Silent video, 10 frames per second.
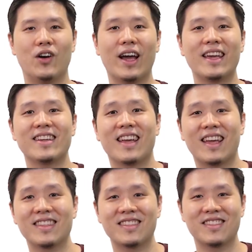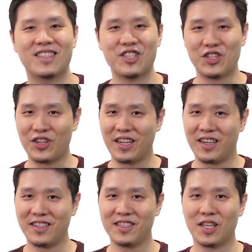Oh, hey, and since you're
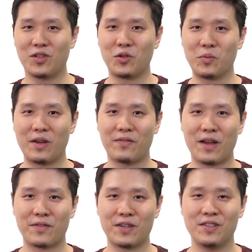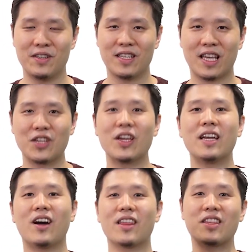here, can you do me a favor? can you
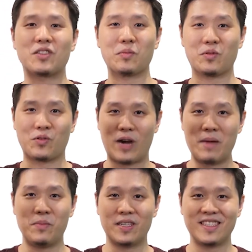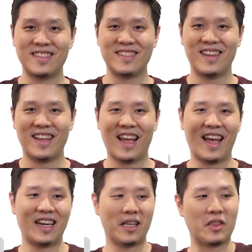hit on the subscribe button
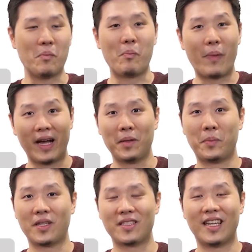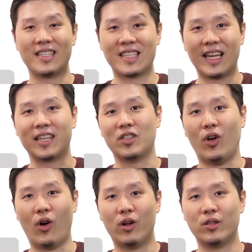and hit the bell button and select
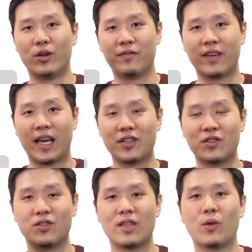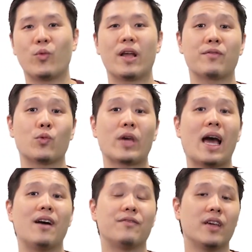all notifications so that whenever we
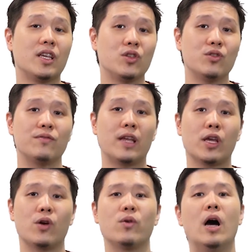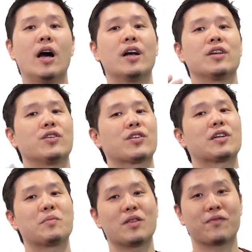have a new video, you're
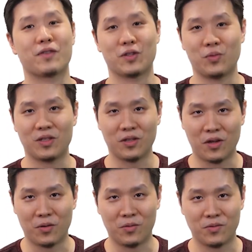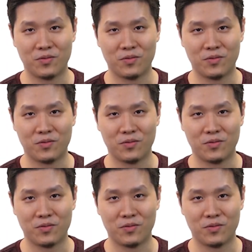gonna be the first one to know.